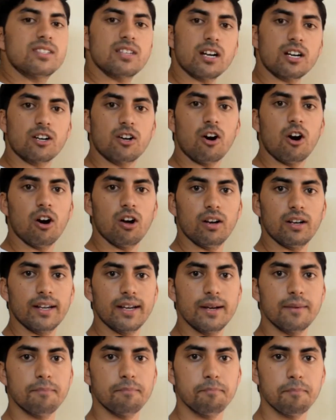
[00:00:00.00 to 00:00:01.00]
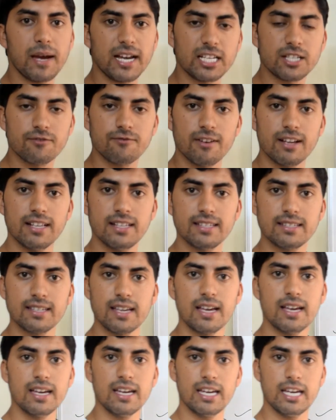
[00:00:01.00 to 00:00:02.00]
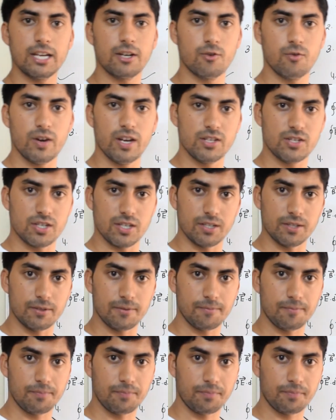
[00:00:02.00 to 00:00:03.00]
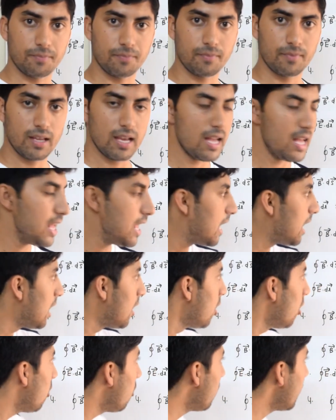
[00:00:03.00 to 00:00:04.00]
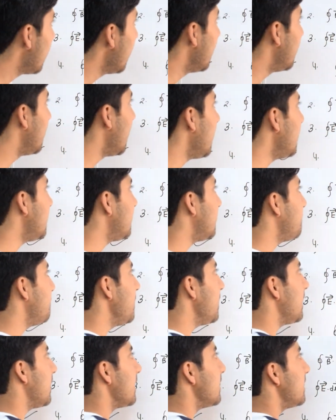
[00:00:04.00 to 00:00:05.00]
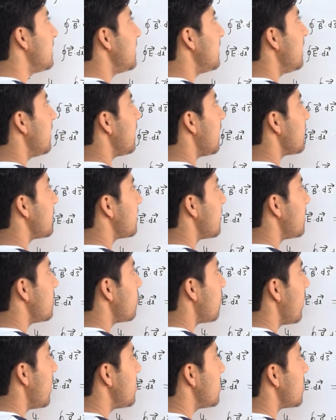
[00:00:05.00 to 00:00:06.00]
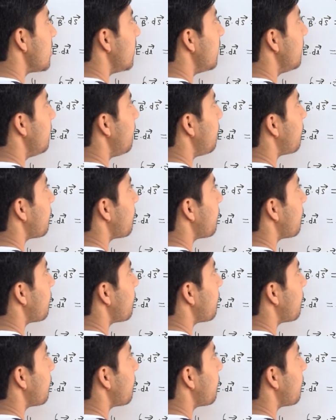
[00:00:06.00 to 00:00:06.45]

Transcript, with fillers: are called Maxwell's equation. Okay, let me consider a situation